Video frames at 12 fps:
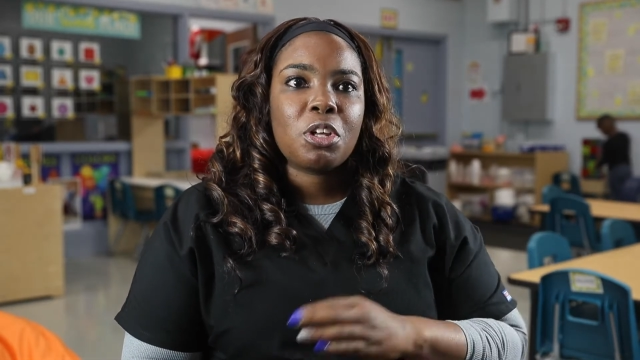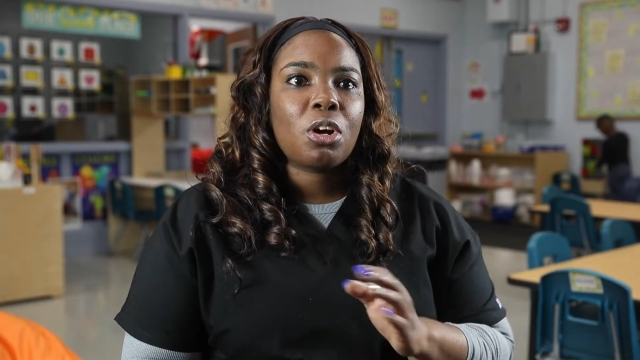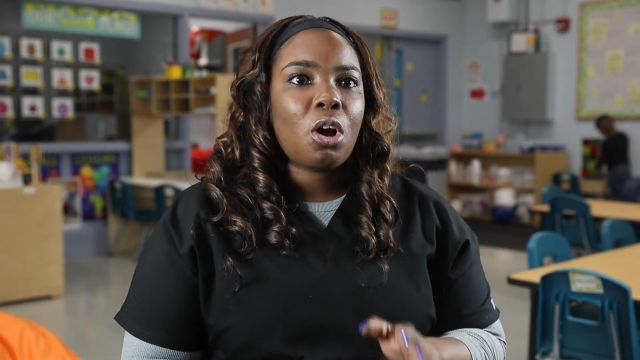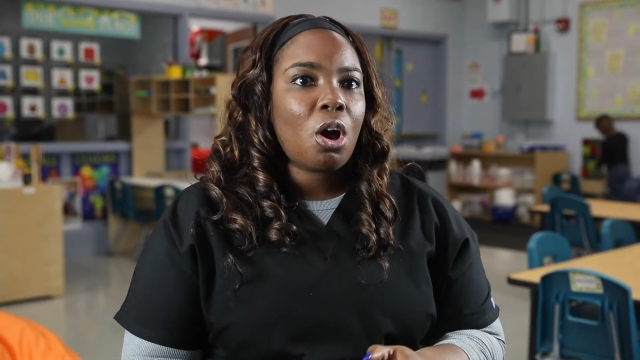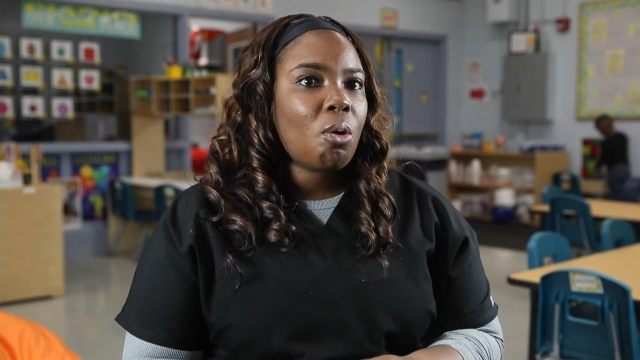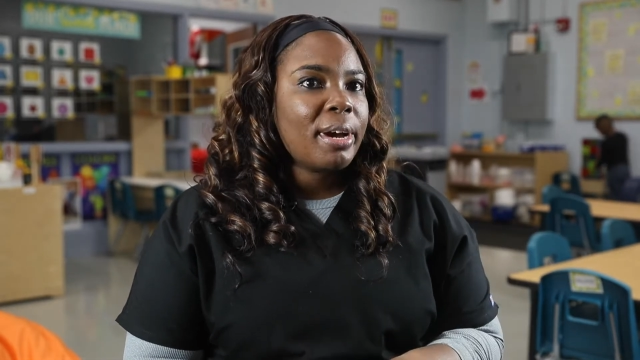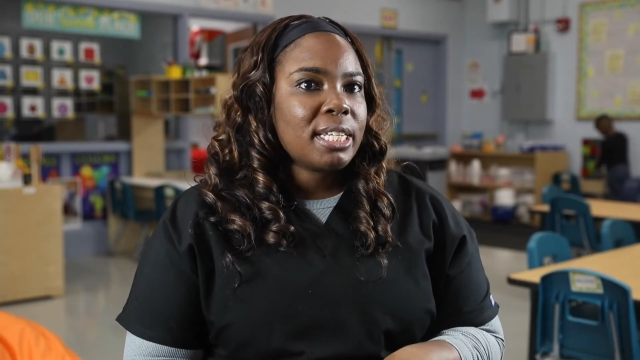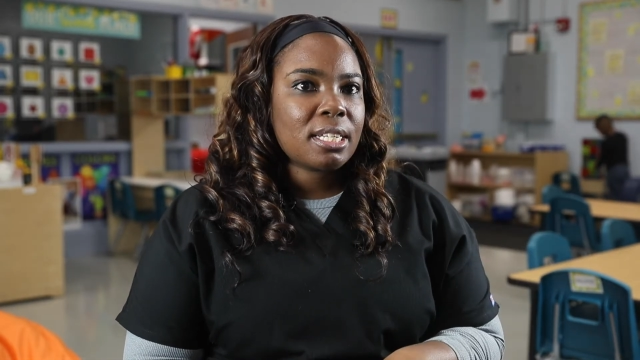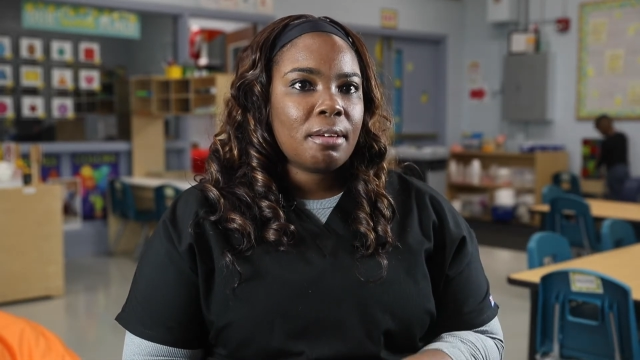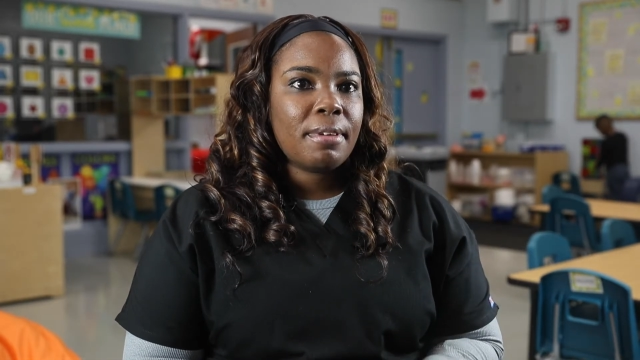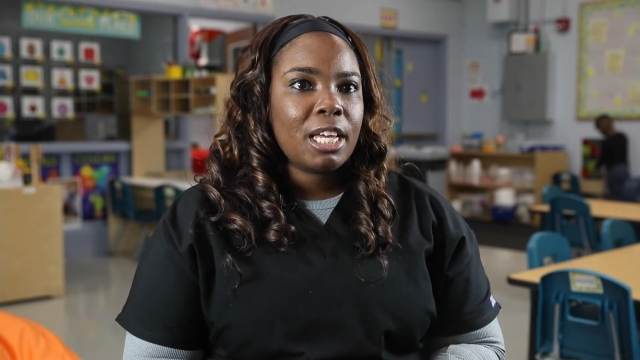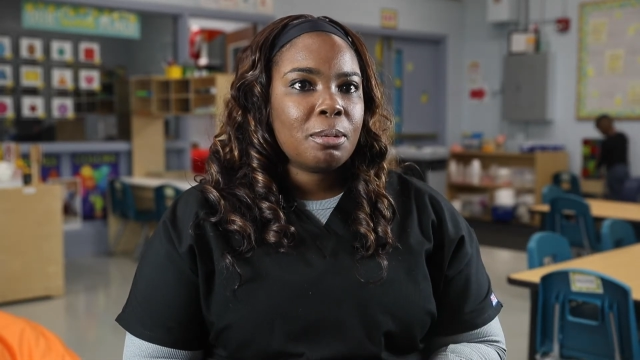they're always
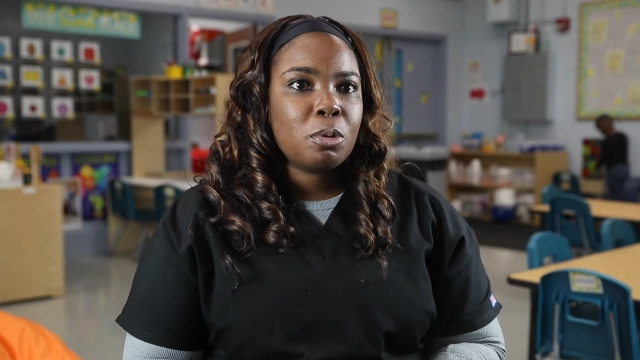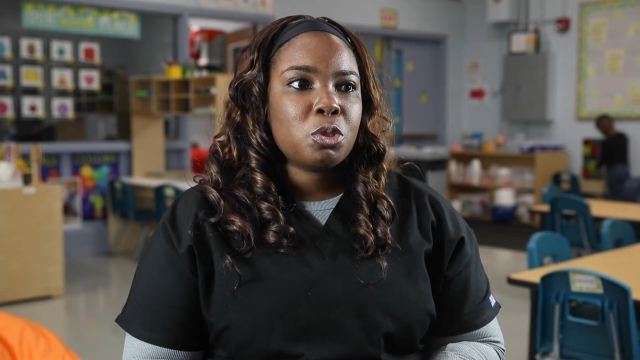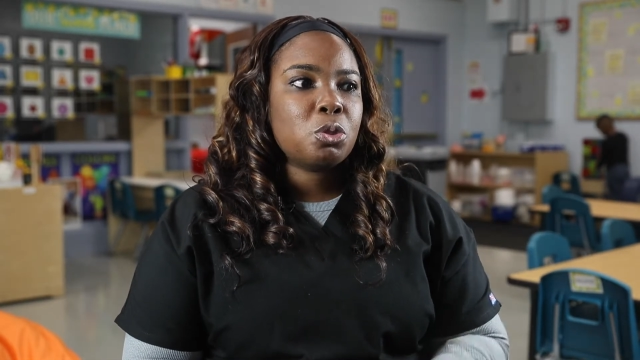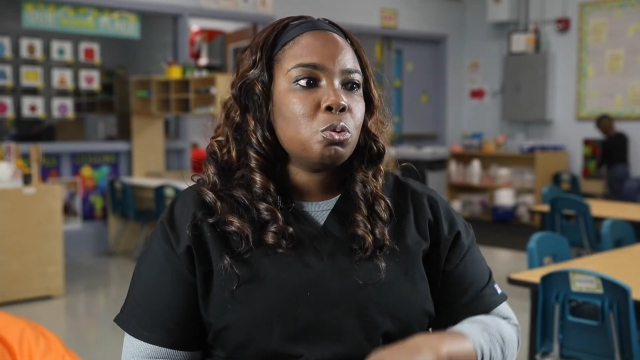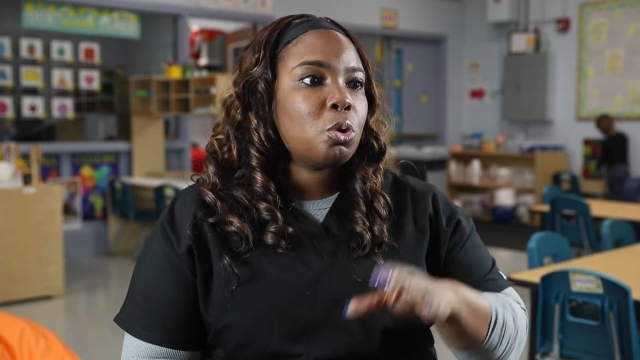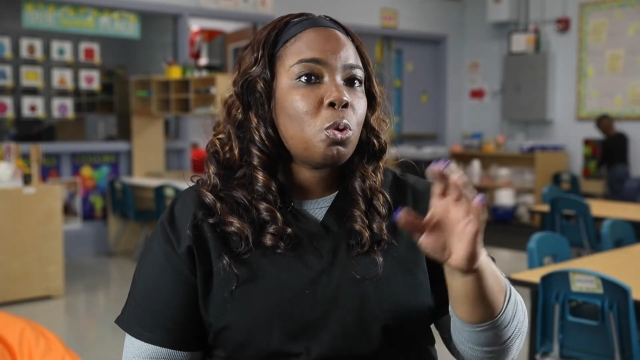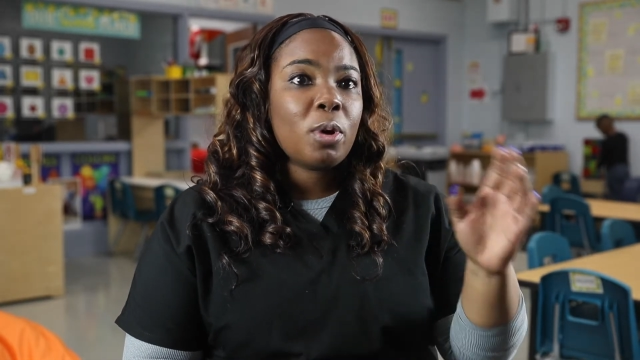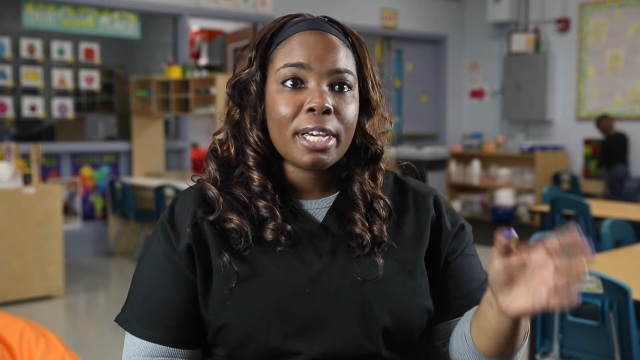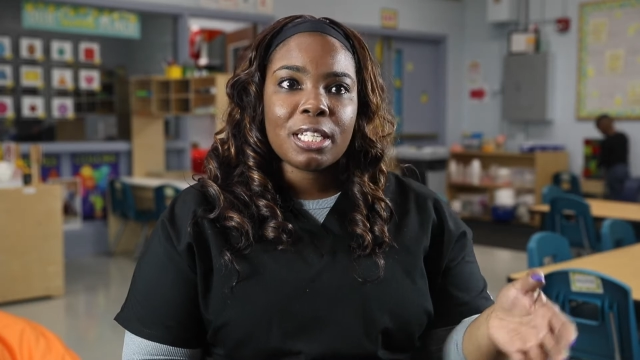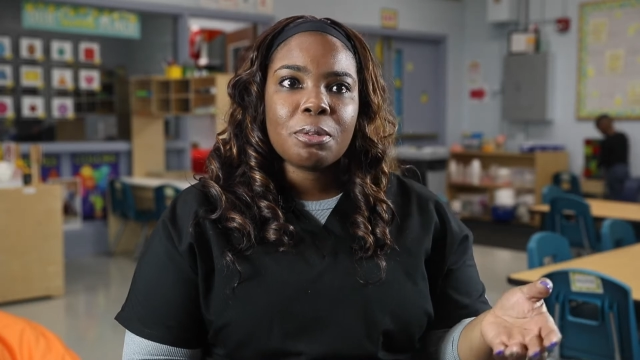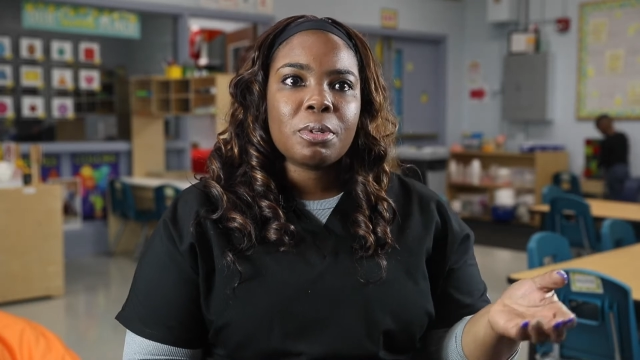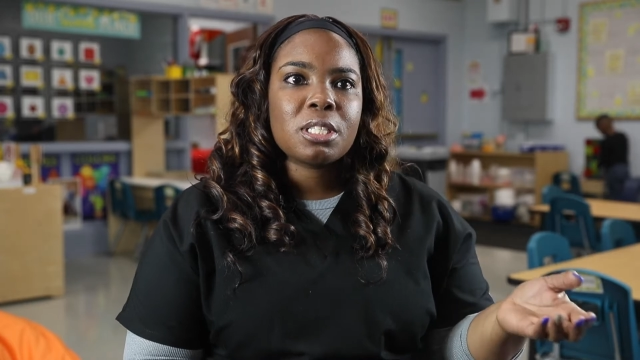available to
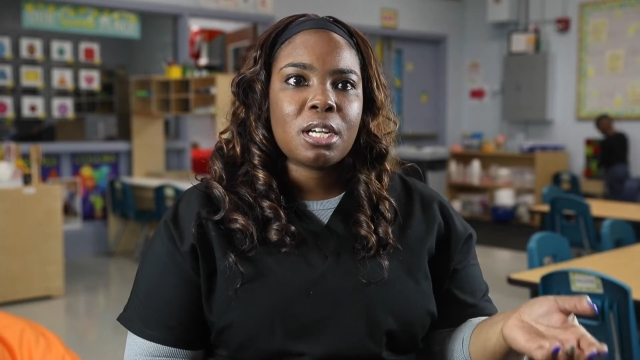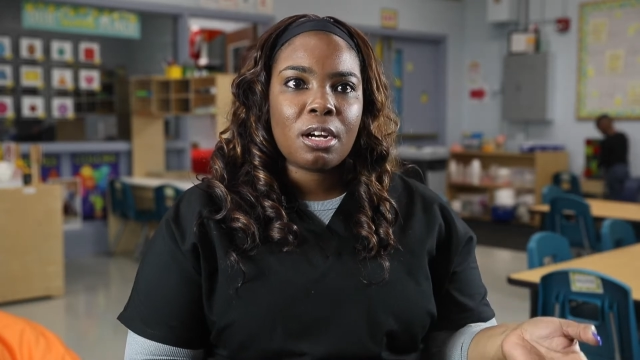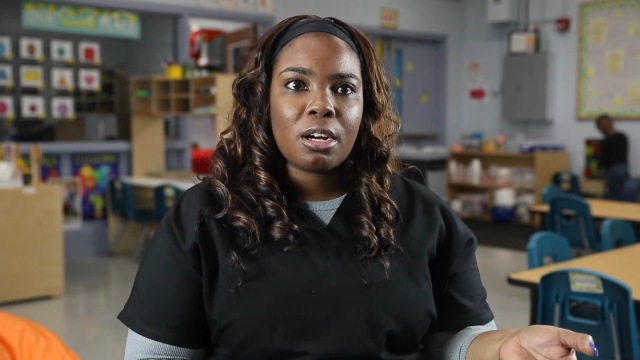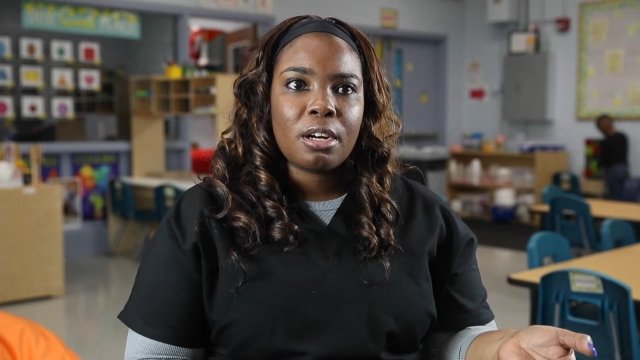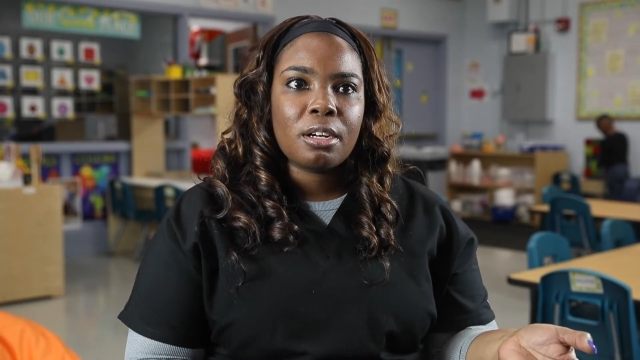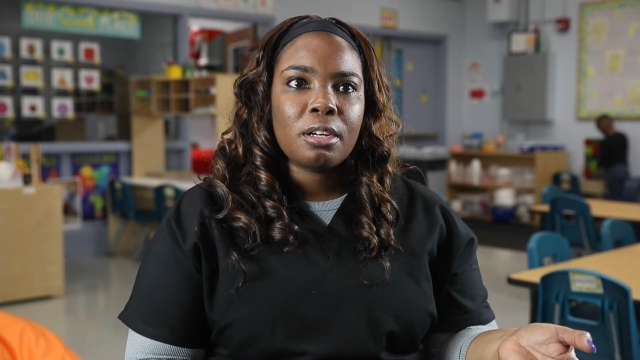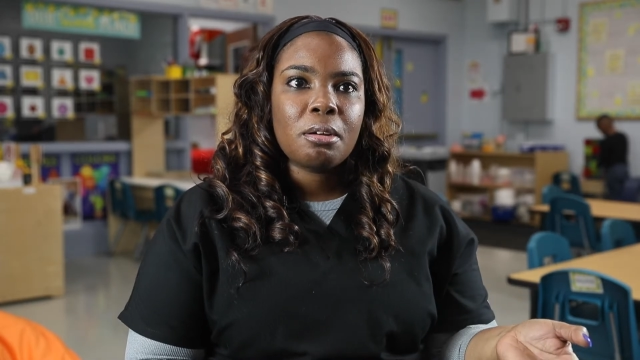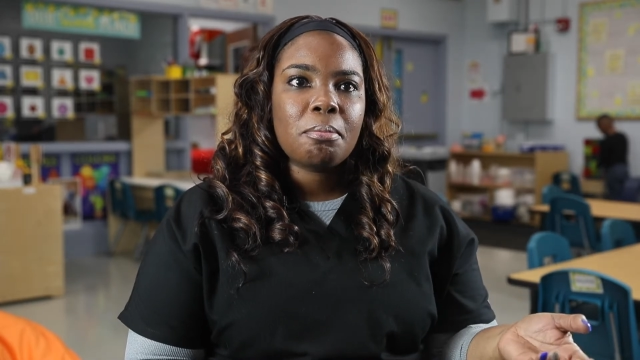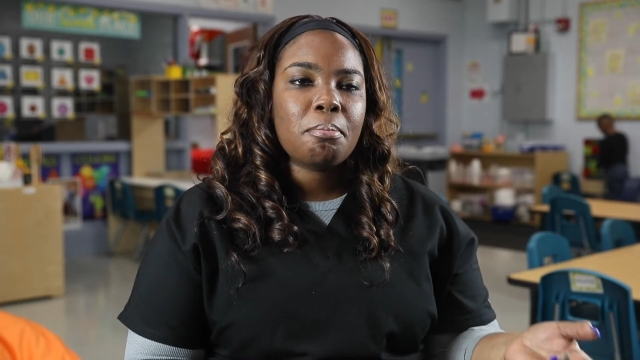quickly return